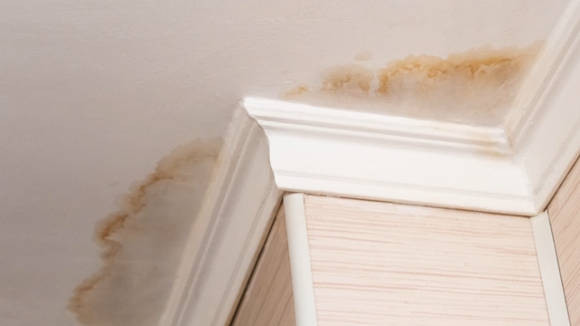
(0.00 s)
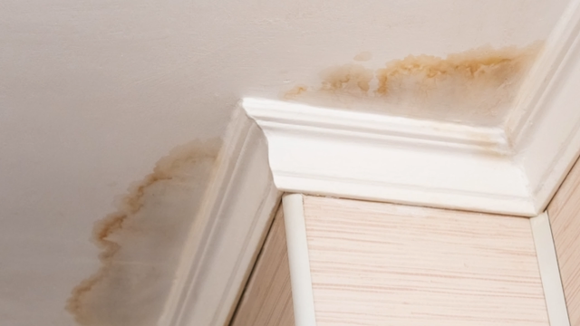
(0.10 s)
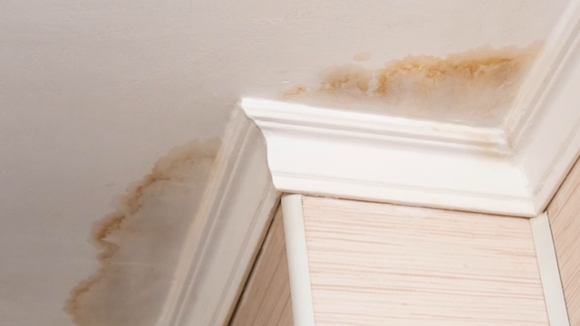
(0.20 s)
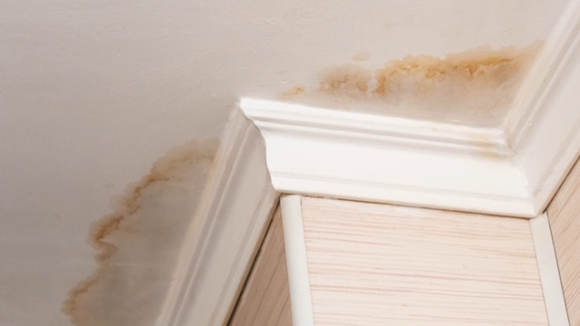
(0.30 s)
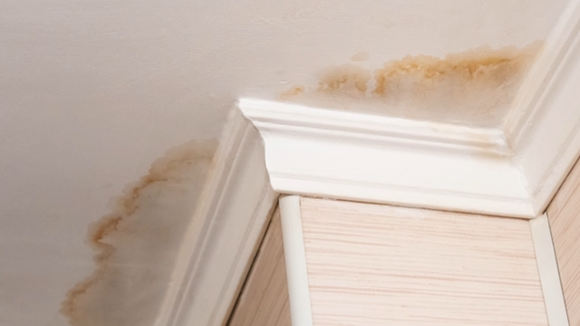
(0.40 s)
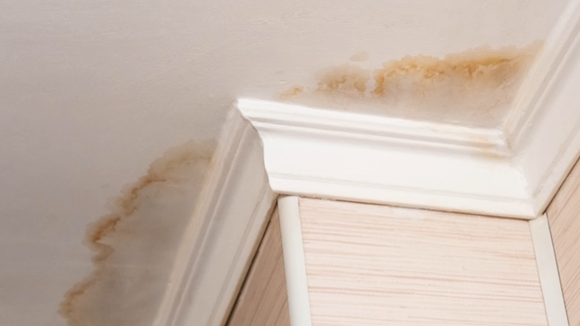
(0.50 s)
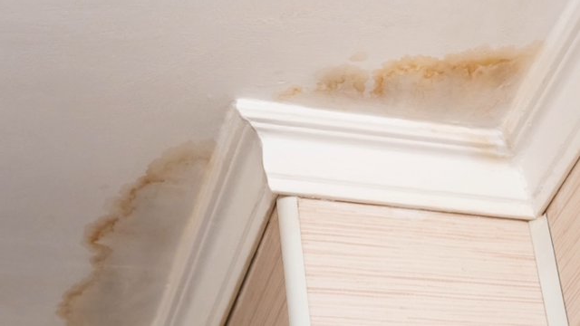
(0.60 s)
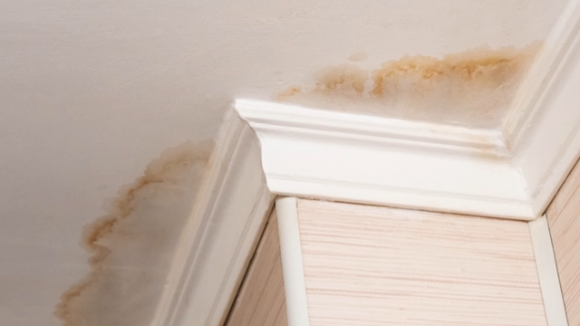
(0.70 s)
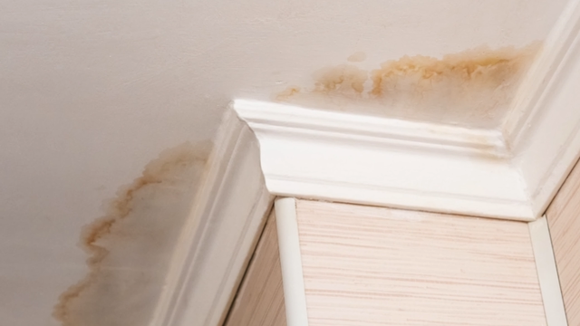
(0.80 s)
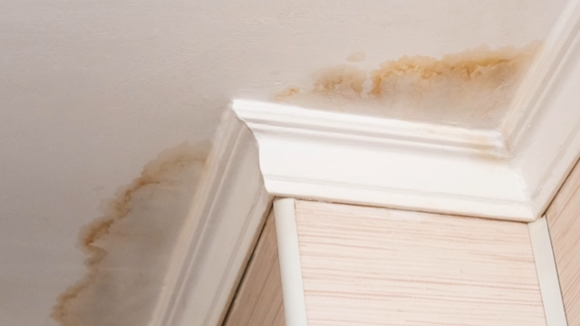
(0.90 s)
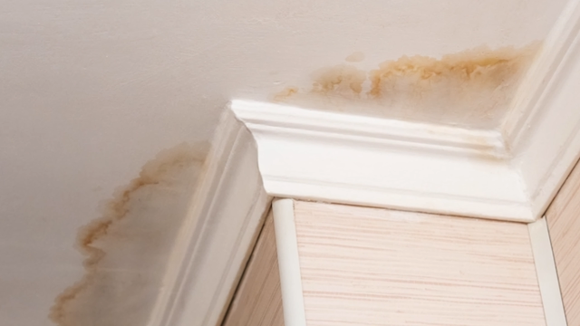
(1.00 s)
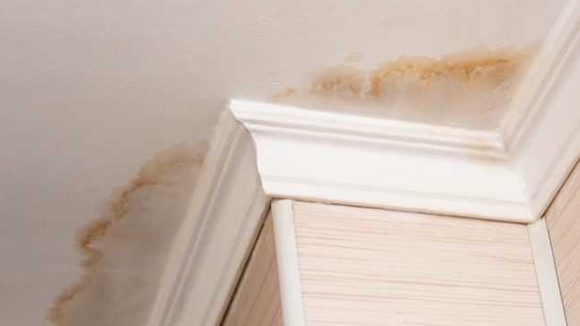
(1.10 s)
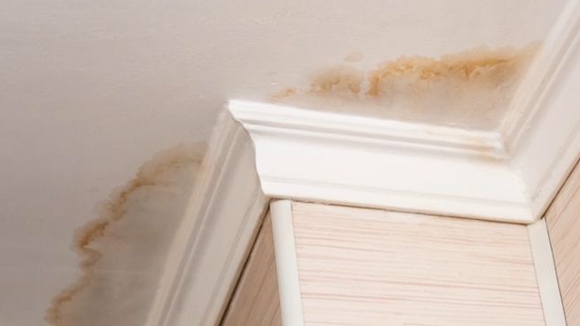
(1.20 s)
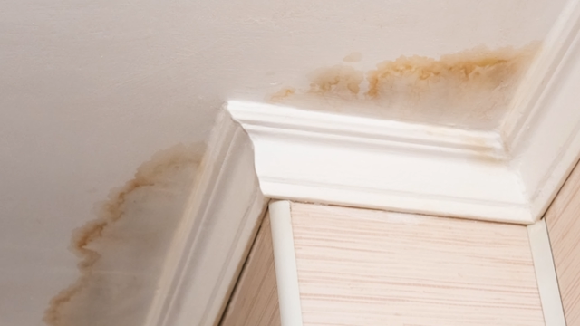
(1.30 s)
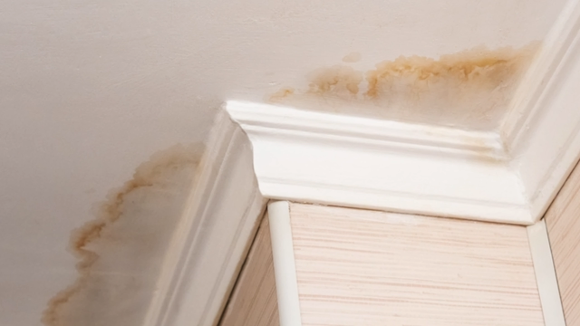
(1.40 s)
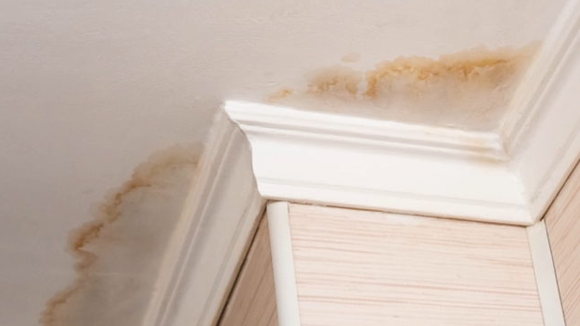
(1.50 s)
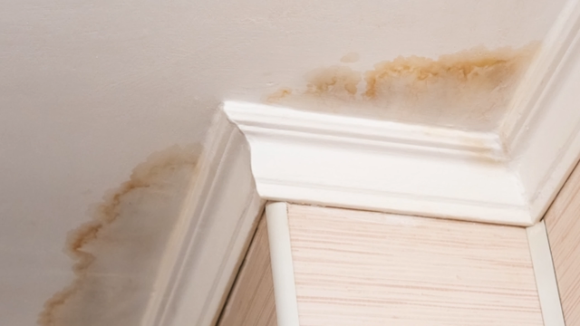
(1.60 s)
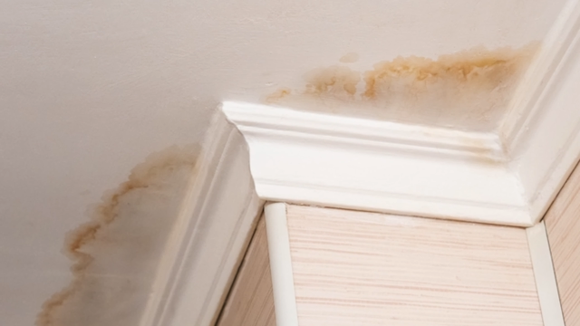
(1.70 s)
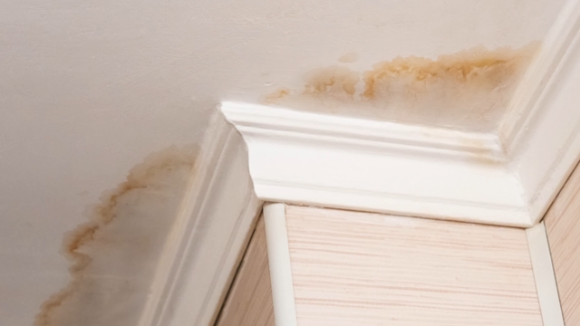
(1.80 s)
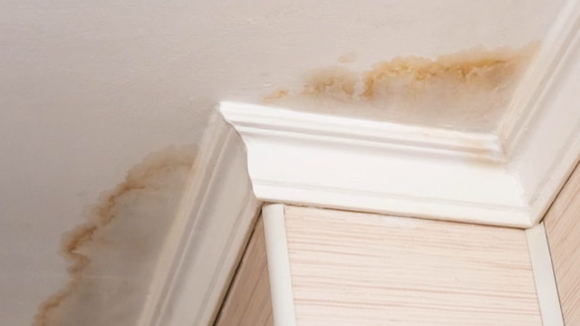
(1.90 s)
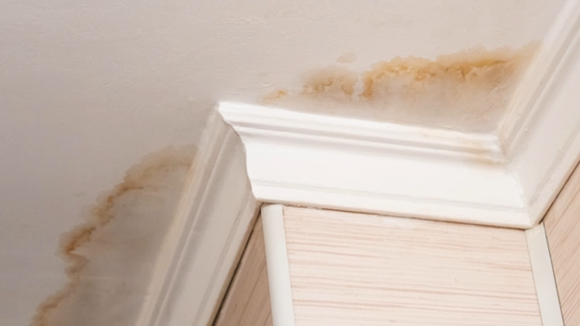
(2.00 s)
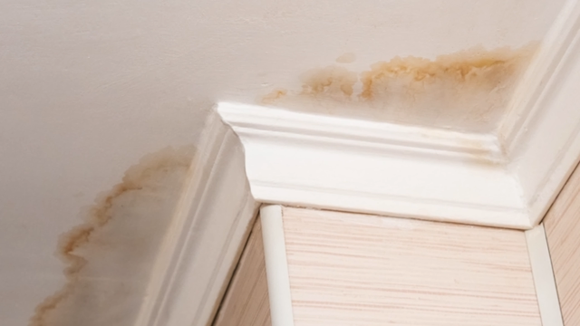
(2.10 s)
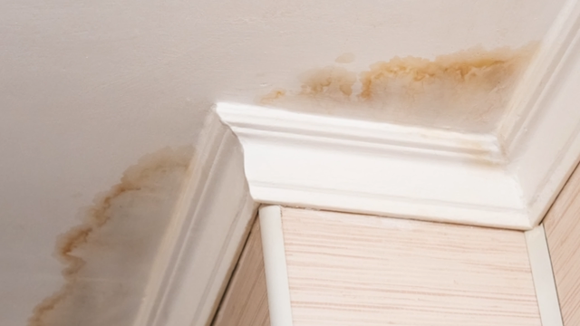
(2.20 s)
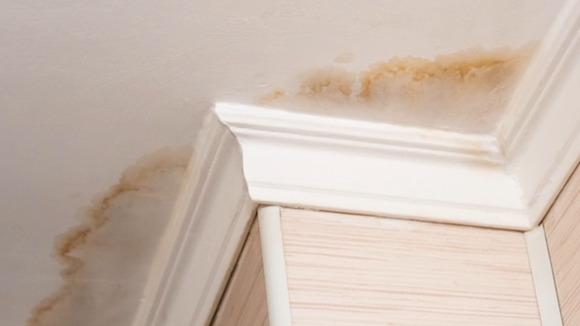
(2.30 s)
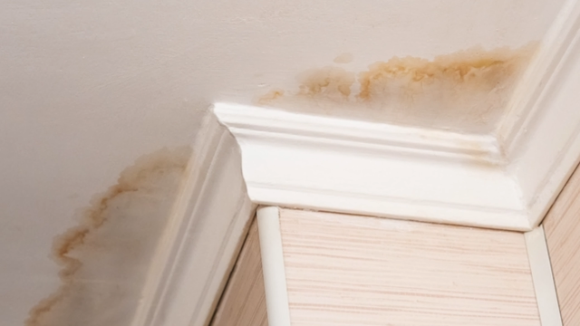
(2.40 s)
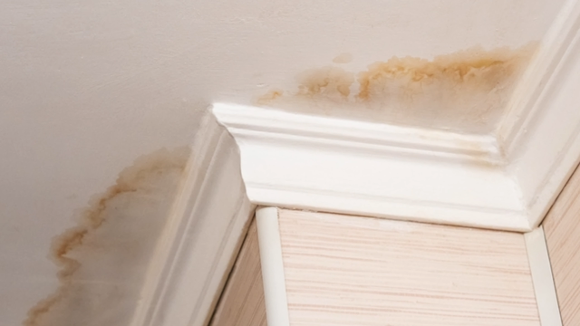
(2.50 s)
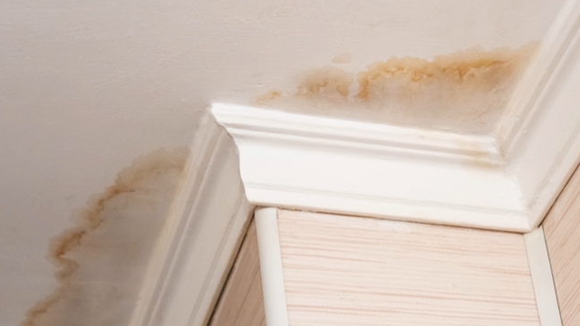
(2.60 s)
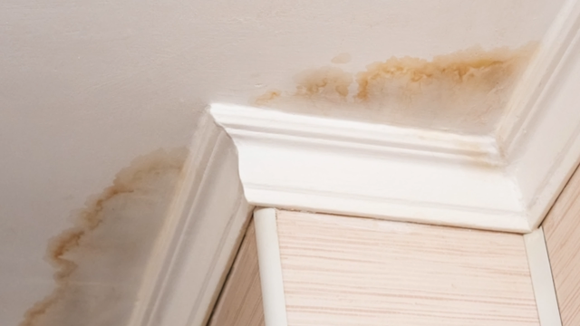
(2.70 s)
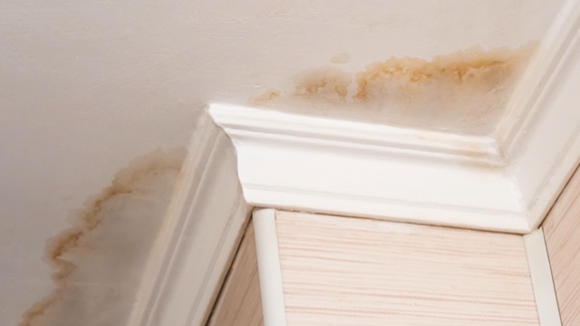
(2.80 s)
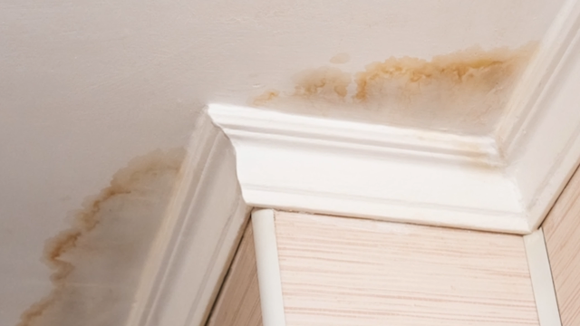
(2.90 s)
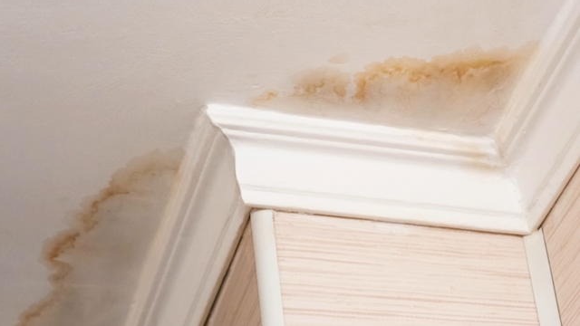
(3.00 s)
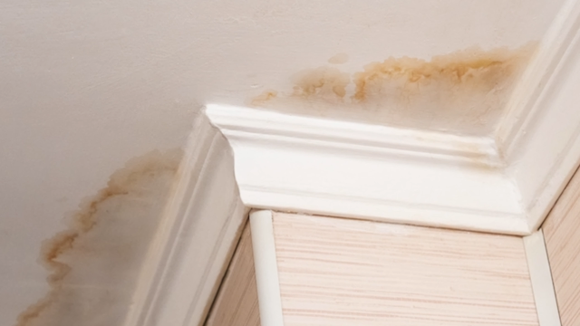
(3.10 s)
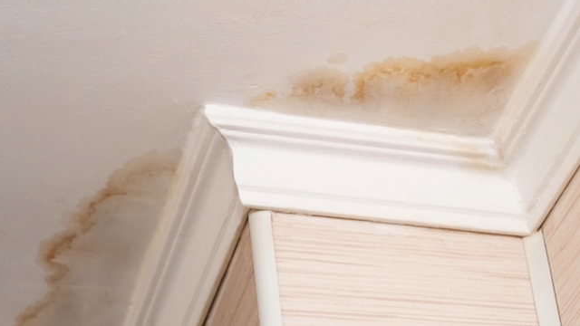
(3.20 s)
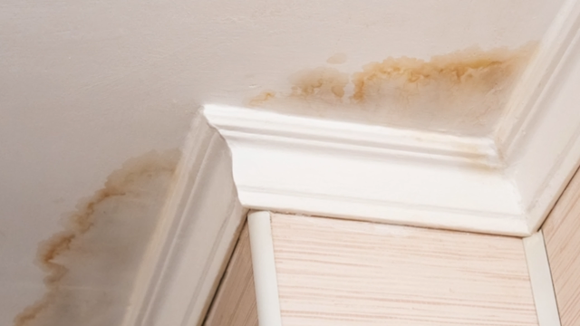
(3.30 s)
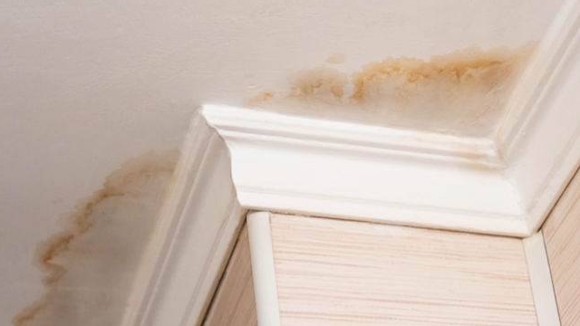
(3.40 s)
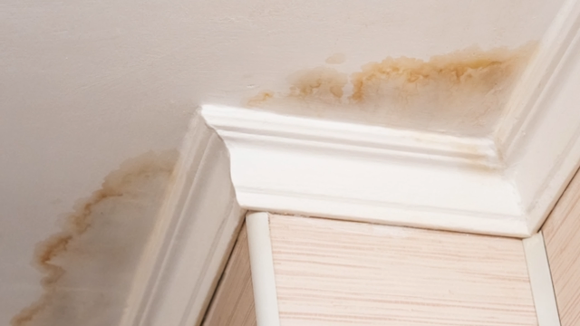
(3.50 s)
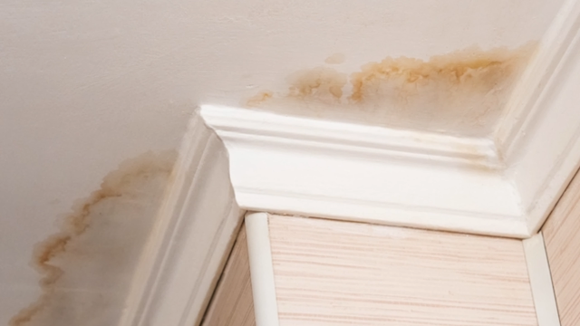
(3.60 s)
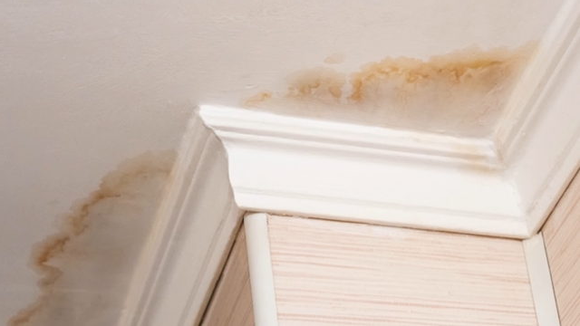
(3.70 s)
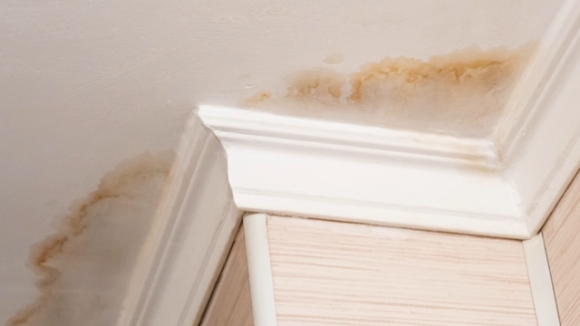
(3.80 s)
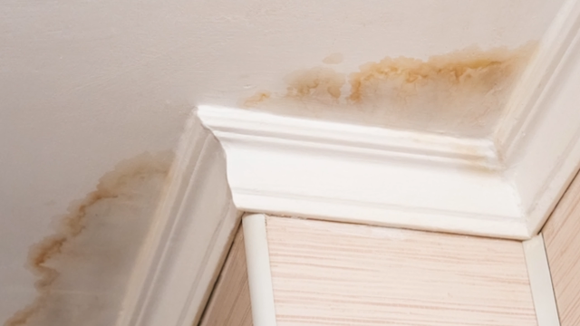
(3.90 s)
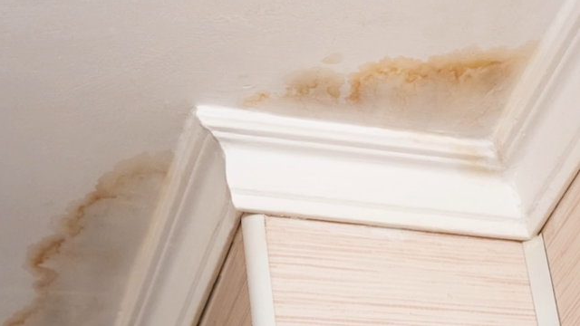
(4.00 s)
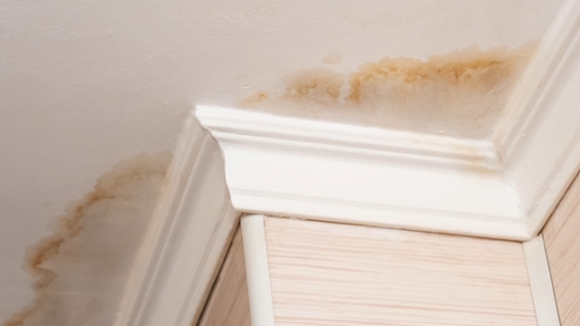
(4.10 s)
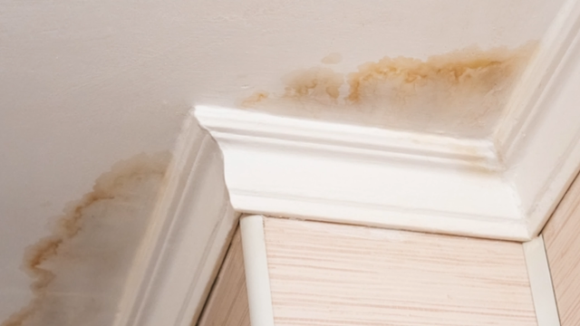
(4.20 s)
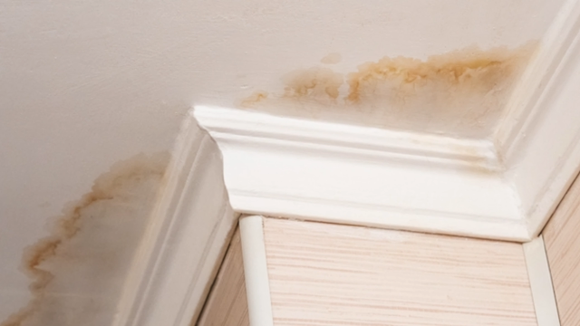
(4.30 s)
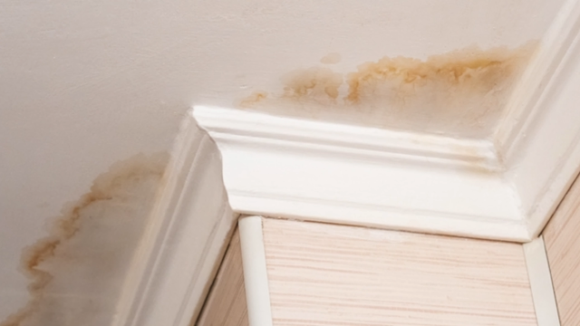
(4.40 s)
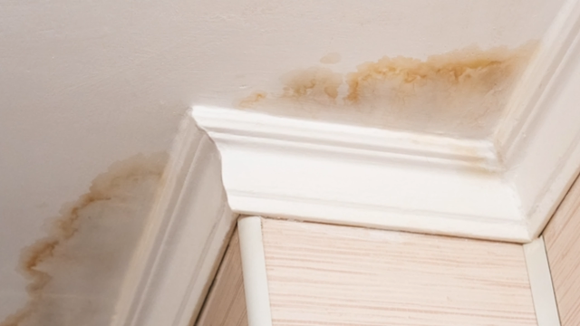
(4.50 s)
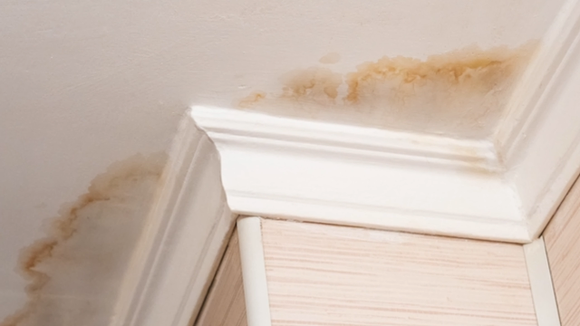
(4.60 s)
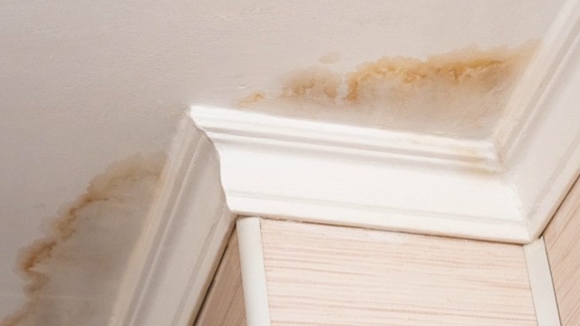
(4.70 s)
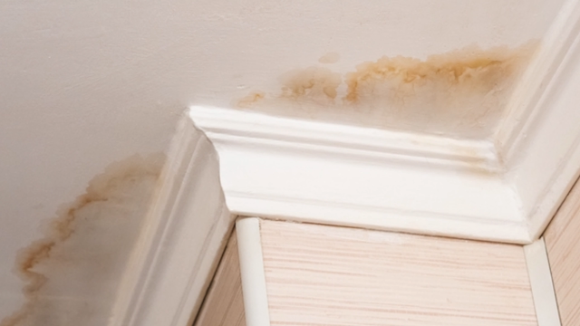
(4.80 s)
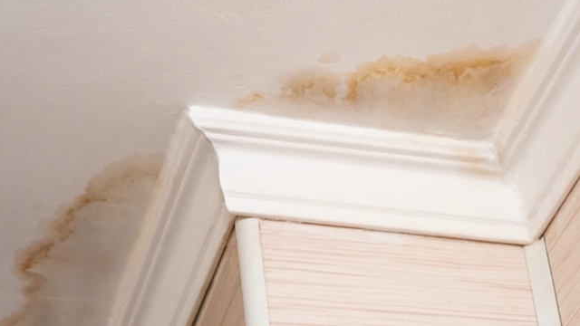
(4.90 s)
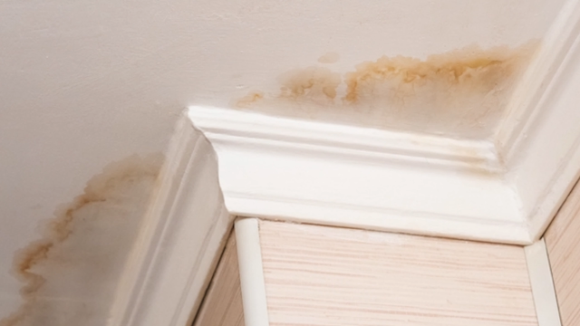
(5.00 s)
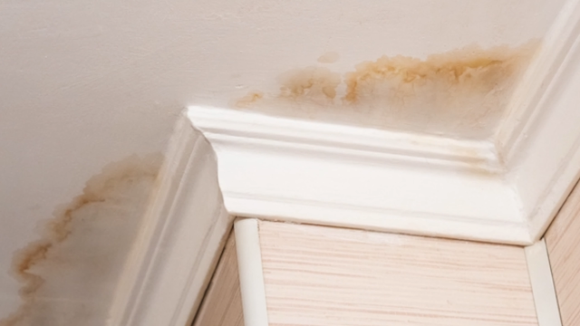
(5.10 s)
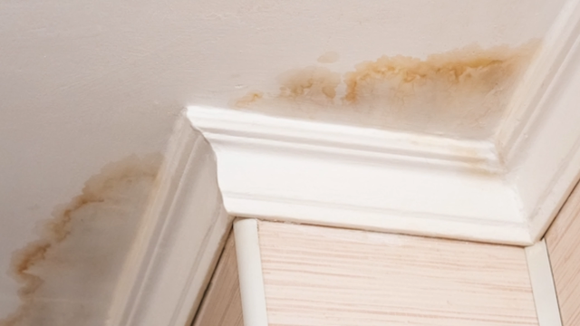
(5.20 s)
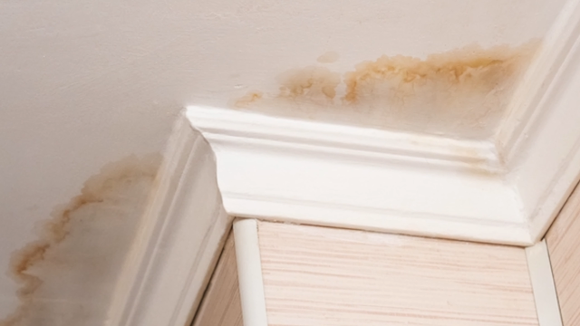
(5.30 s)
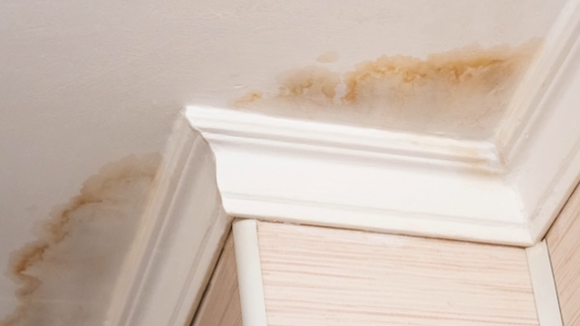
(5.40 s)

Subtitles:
[unreadable: no face in view]